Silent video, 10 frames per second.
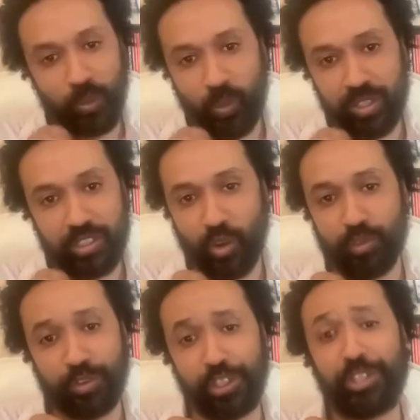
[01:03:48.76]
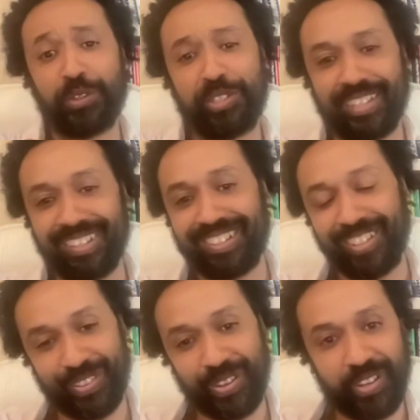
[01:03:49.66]
want to overuse it.
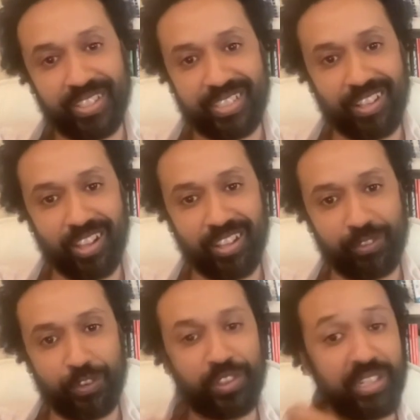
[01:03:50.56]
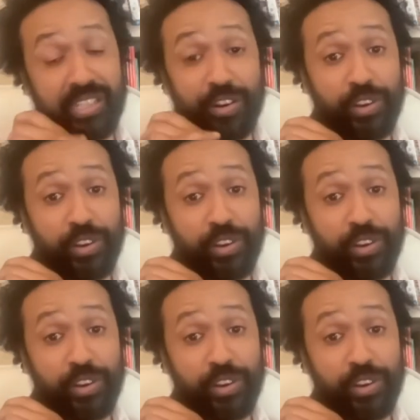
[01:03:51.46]
You know, it's not for things that's